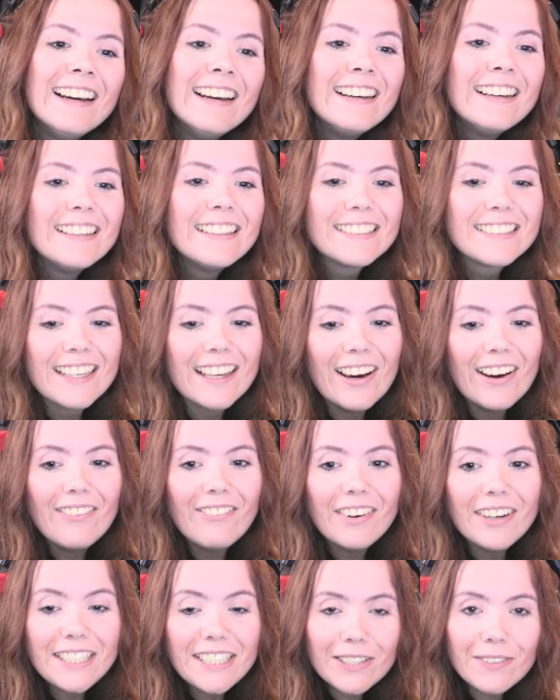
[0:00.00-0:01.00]
So
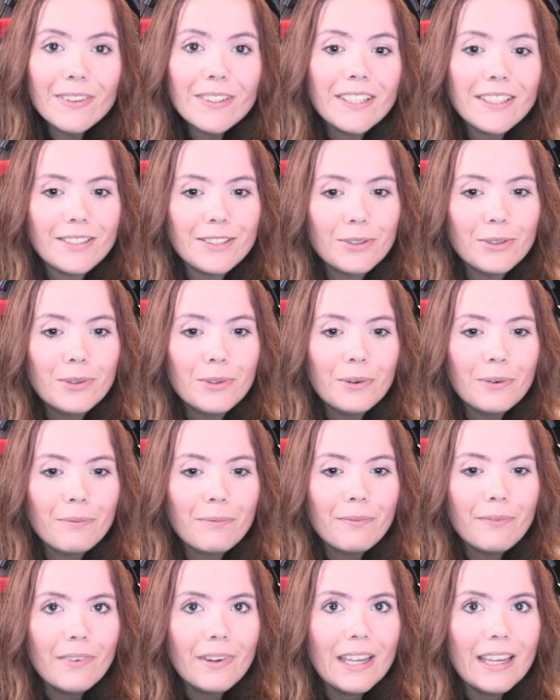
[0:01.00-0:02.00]
what you want to do
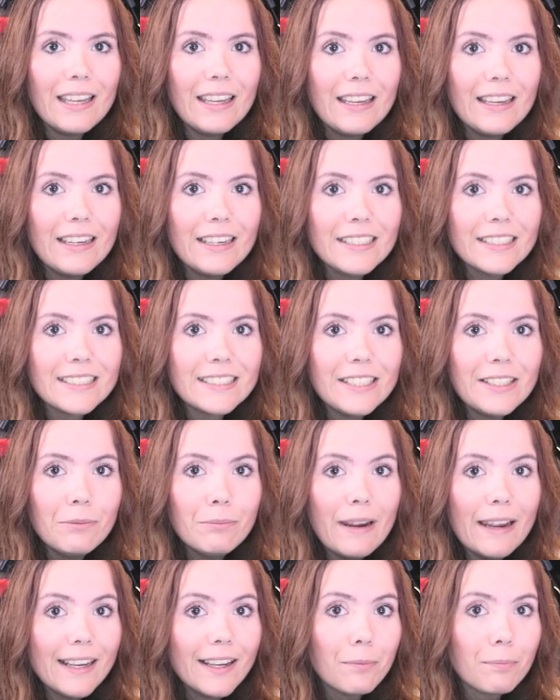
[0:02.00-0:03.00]
is you
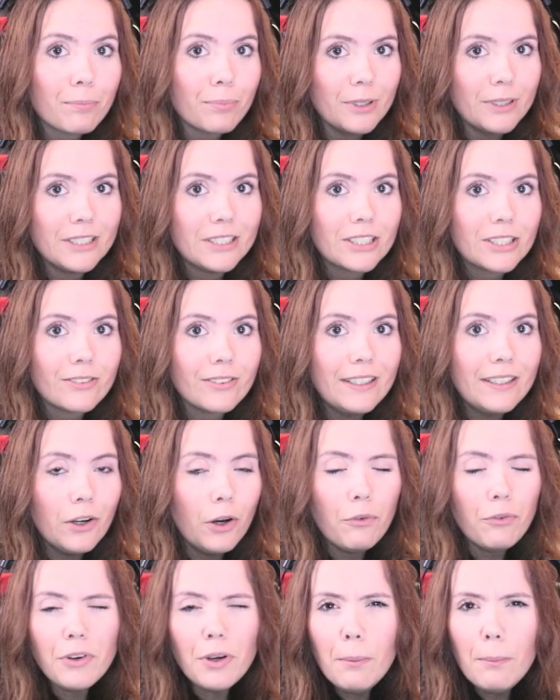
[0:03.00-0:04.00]
make a print screen
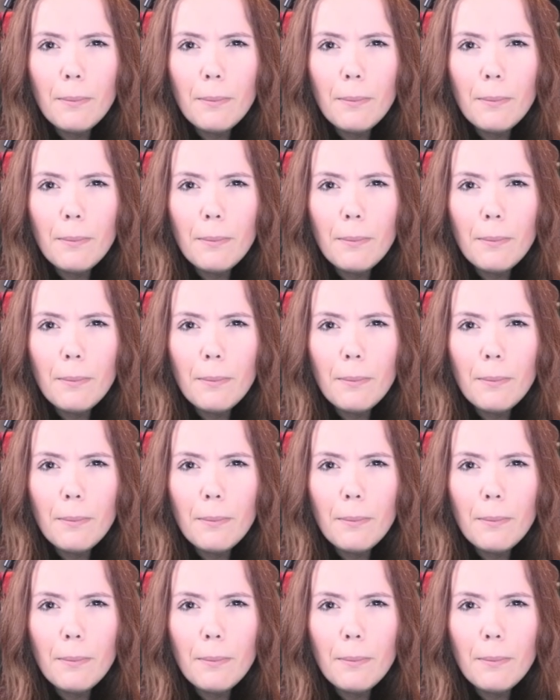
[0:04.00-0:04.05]
of an